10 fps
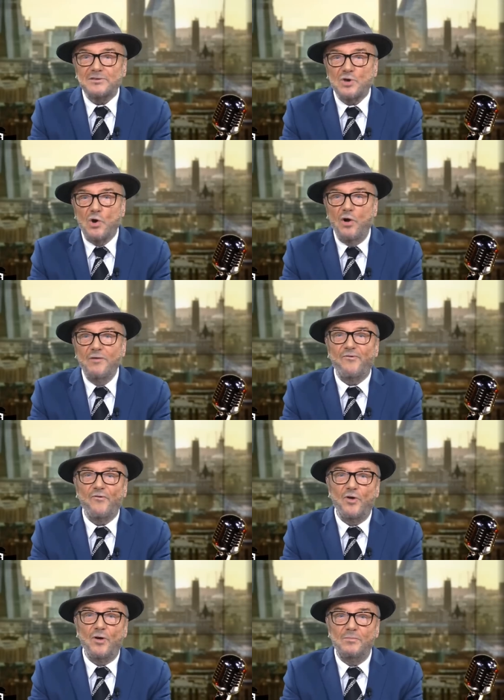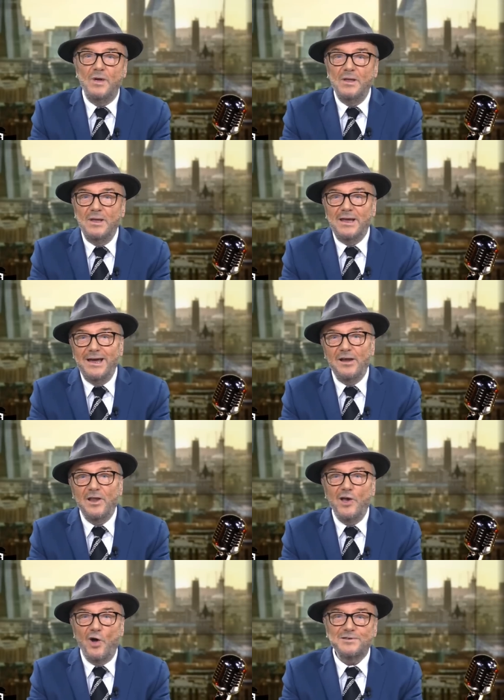has gone from
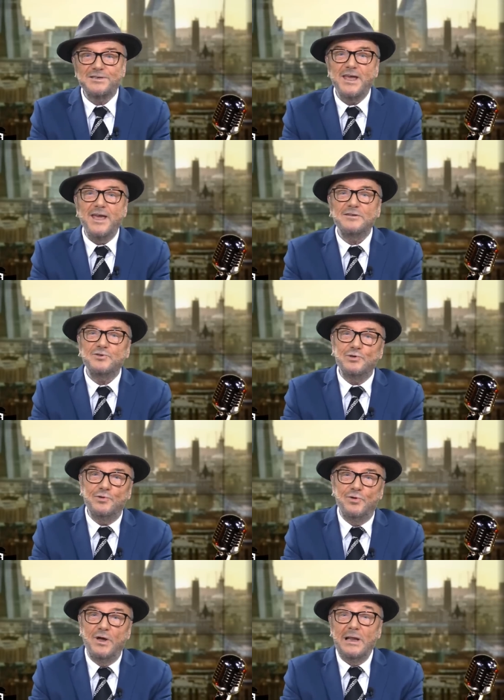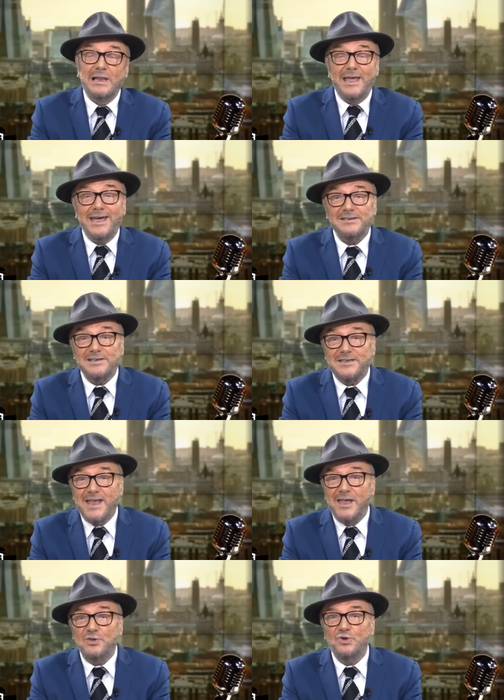early onset to late
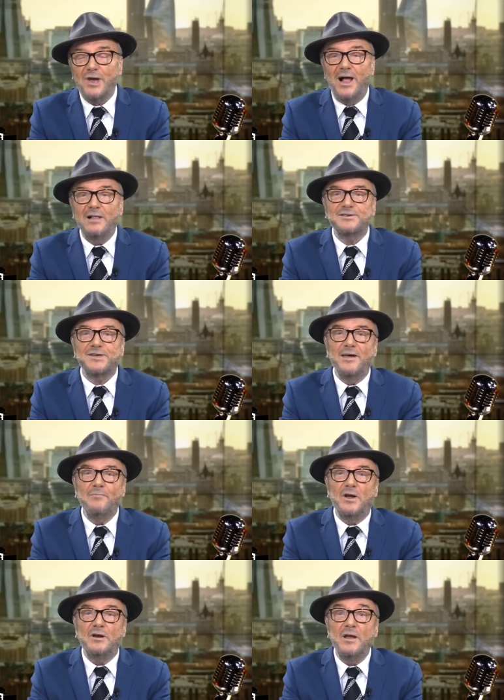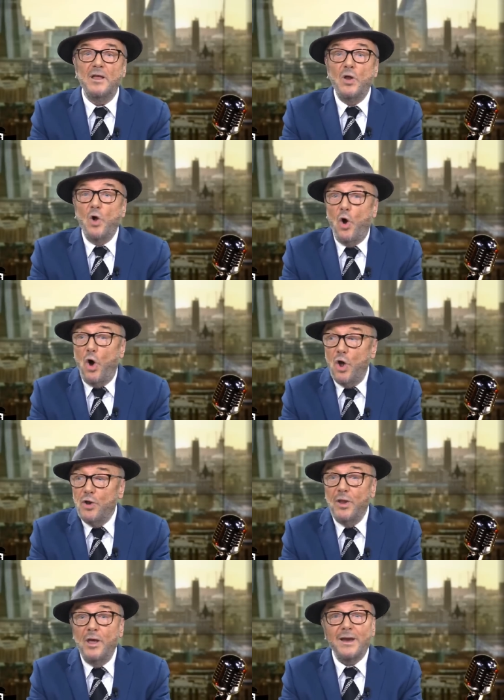stage Alzheimer
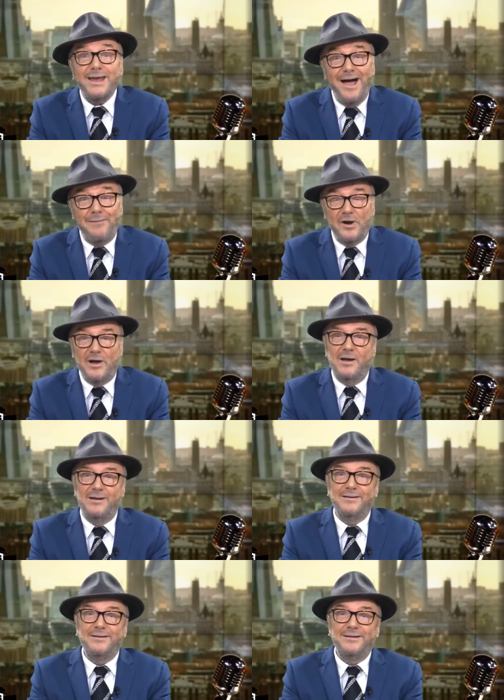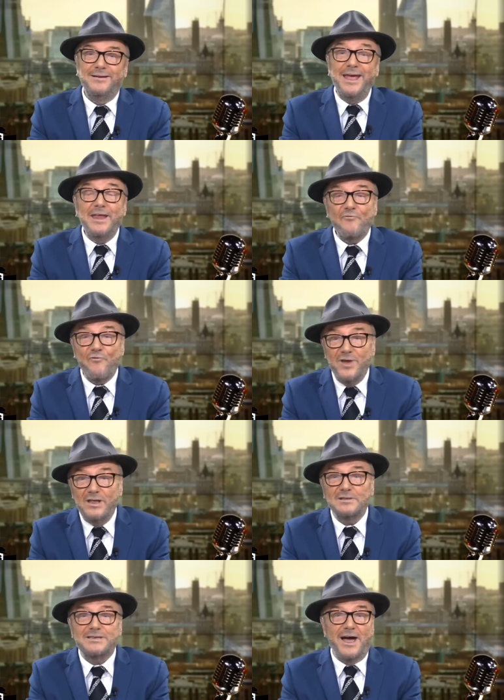on camera in
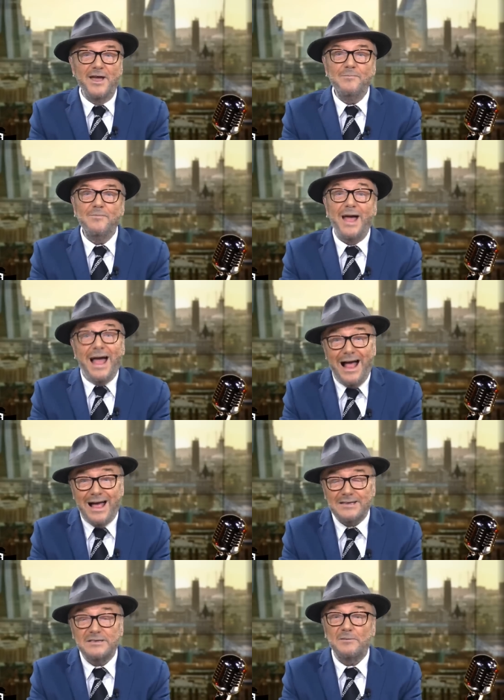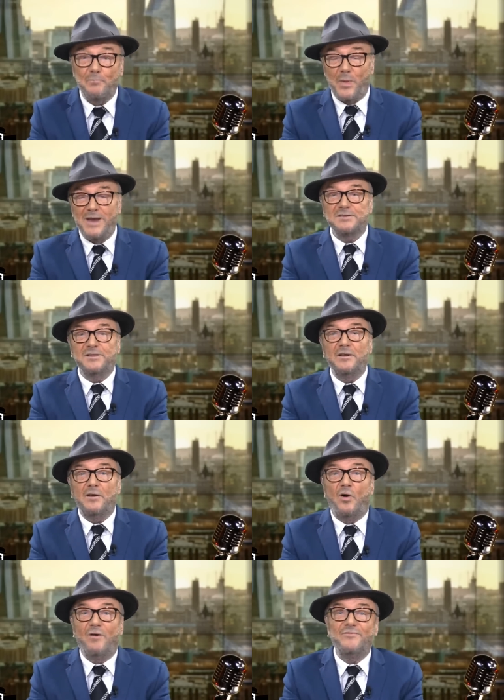real time as
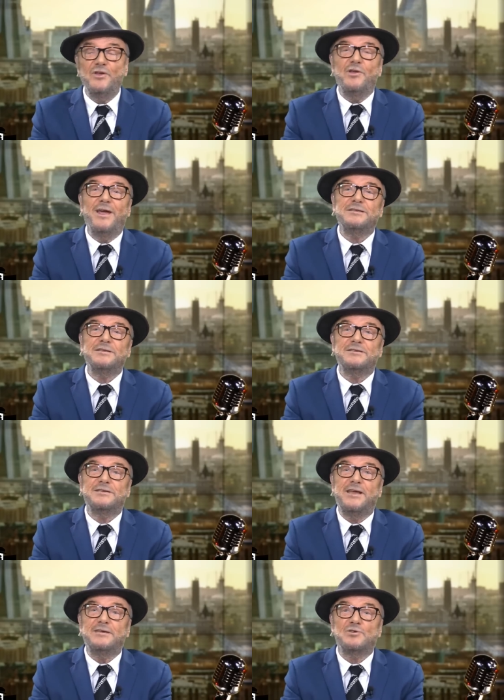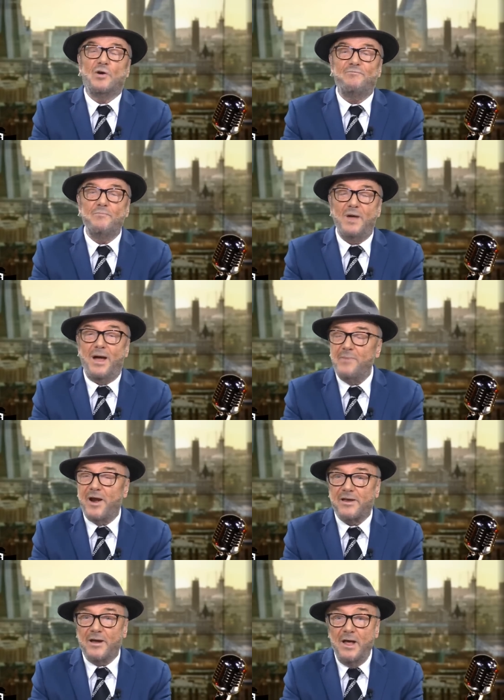President of the United States of
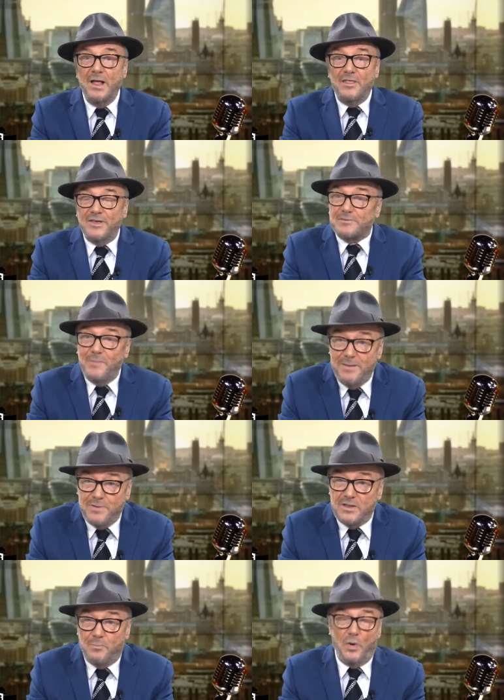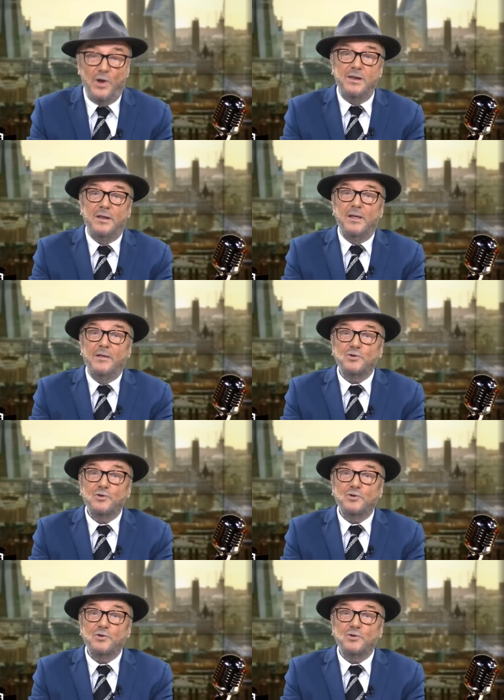America. This may be the point